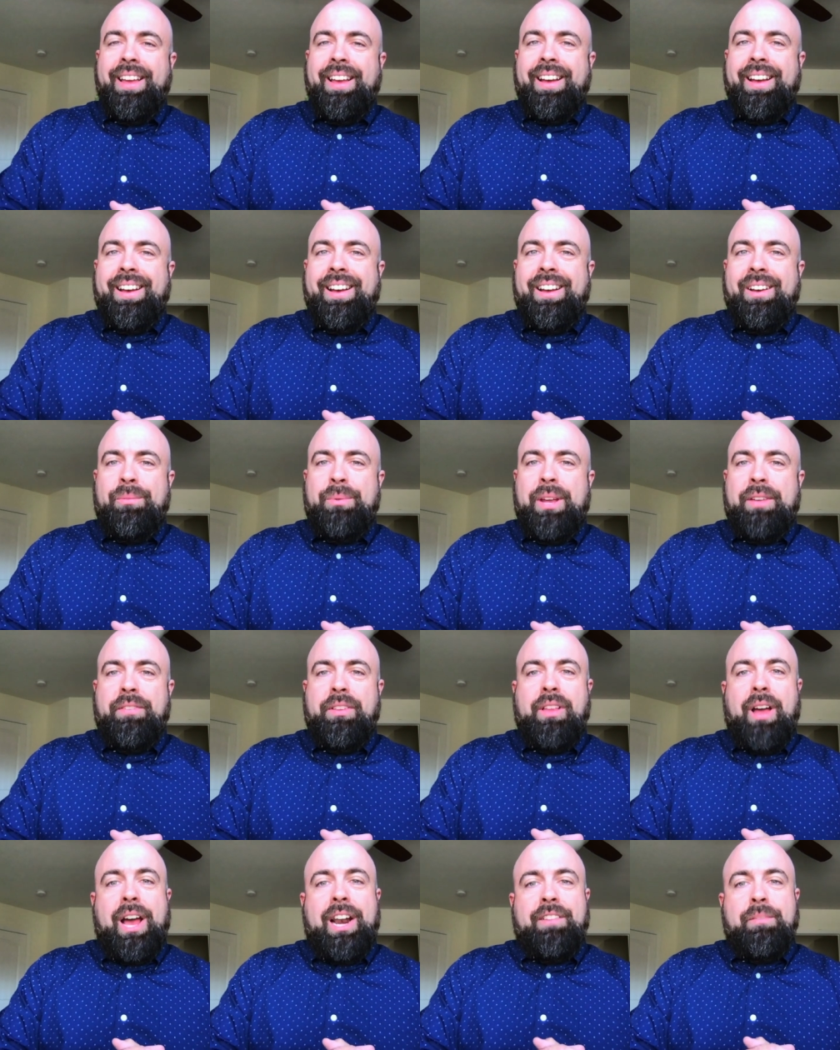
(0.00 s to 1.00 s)
Uh, we have a
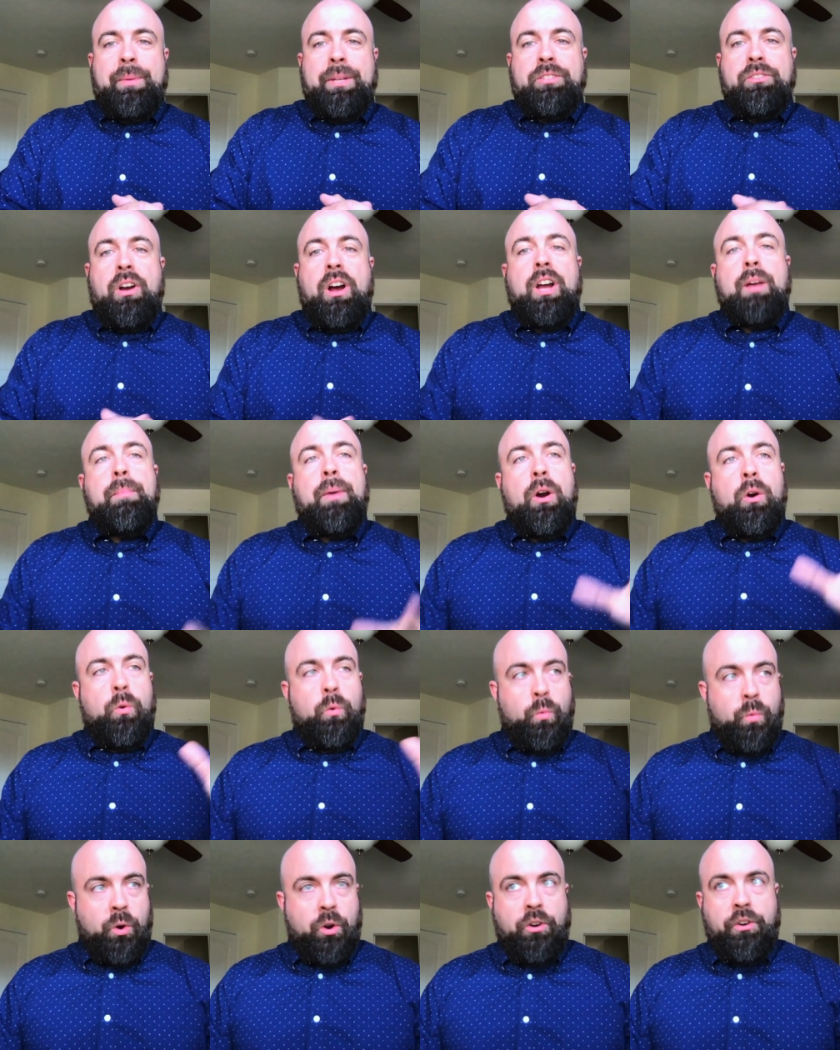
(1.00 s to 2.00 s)
lot of them that talk about
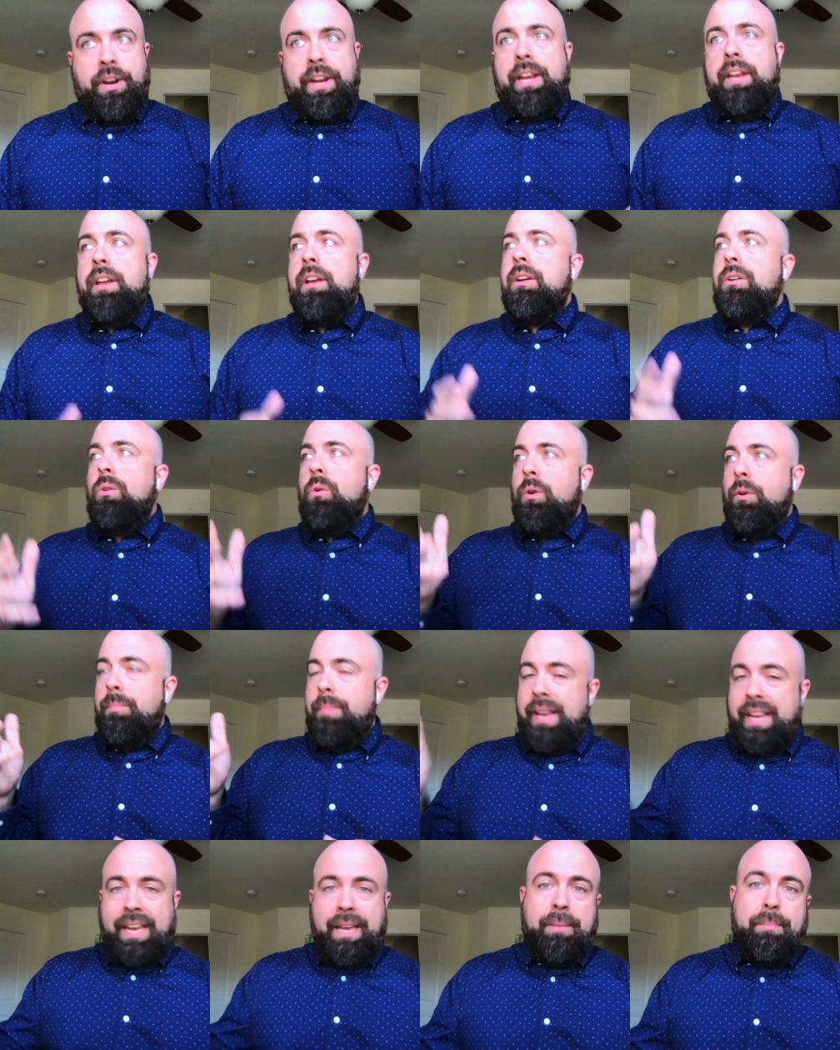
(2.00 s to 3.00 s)
worry or
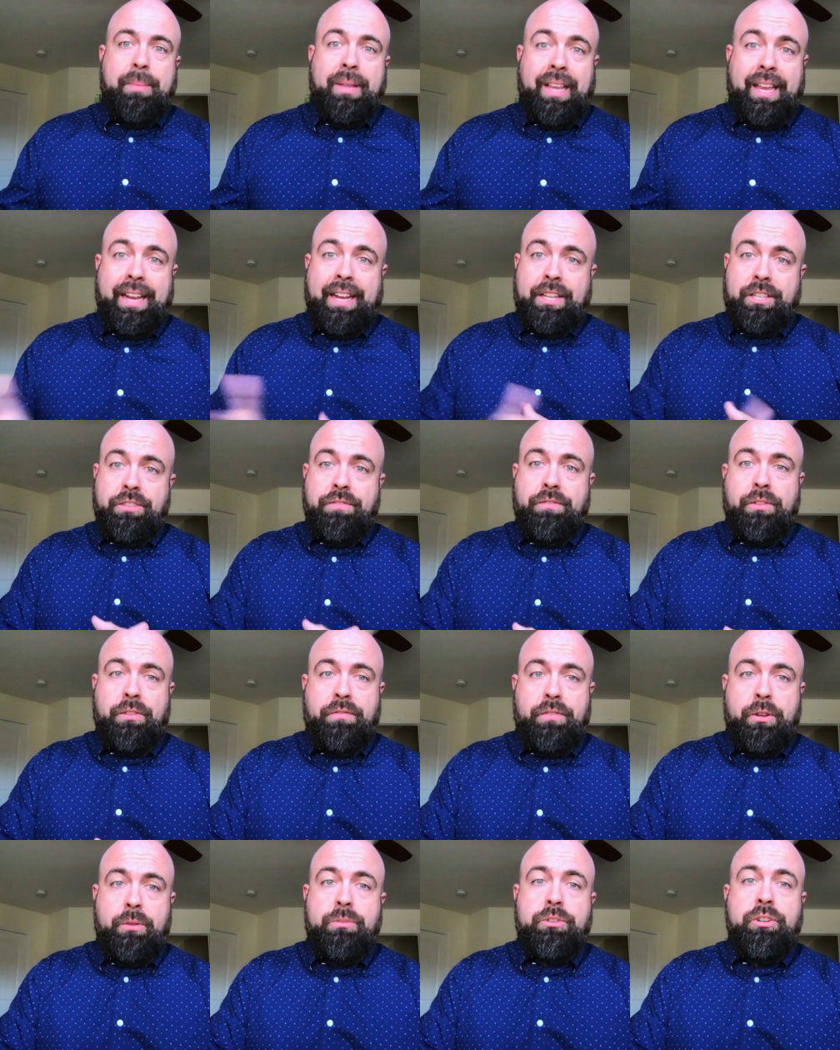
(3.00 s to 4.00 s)
making plans for the
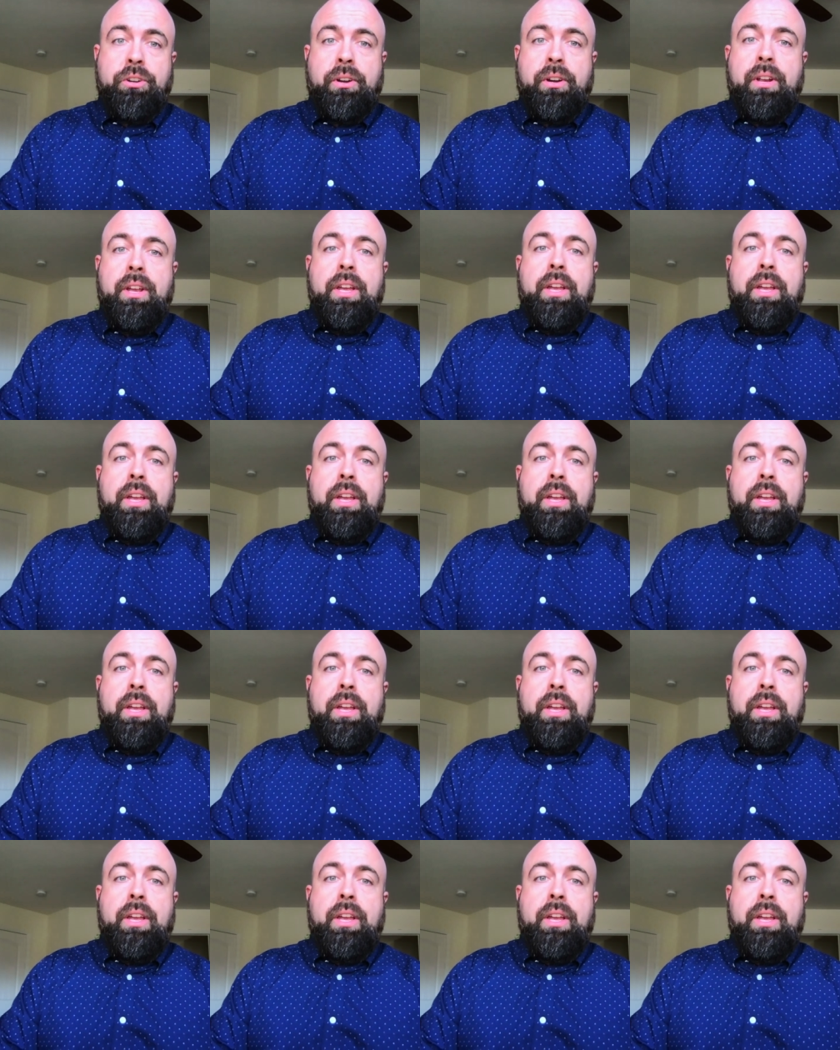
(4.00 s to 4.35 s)
future.